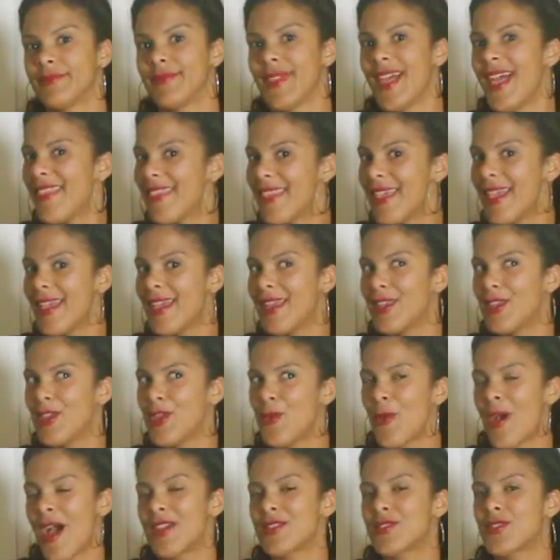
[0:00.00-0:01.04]
and then
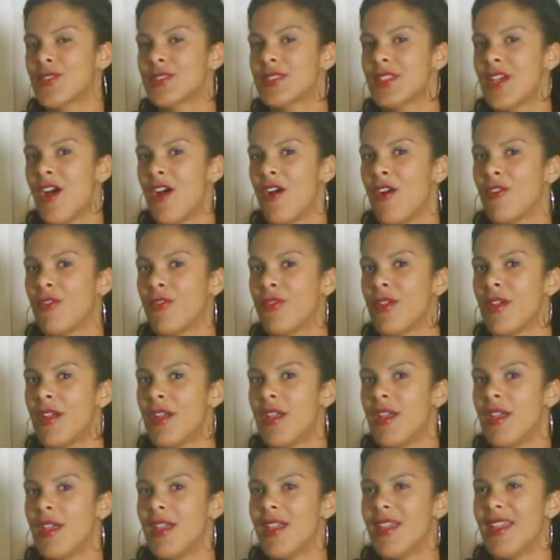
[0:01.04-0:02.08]
you ask yourself,
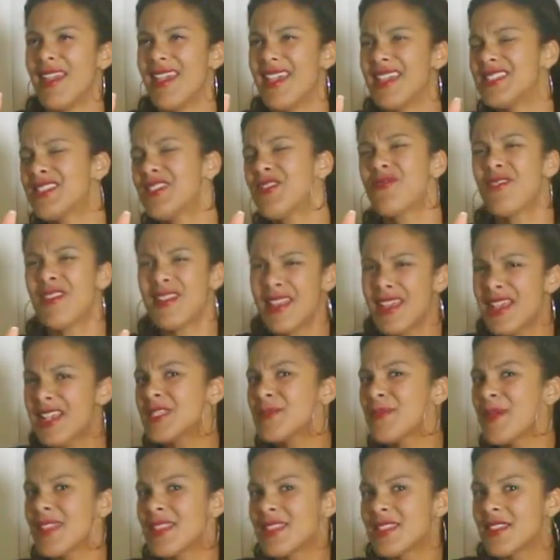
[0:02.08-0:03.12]
is it really
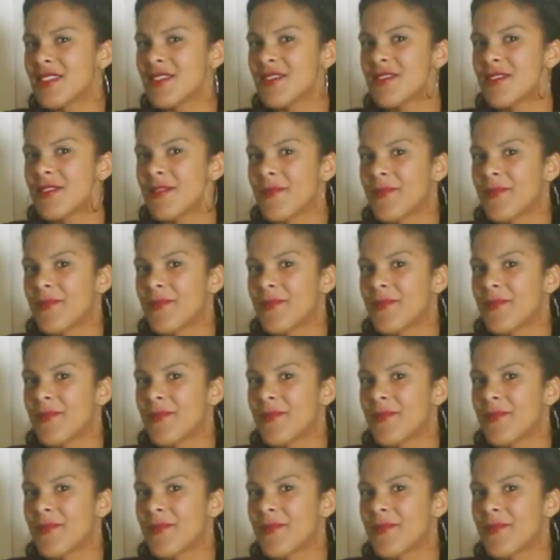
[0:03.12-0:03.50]
expensive?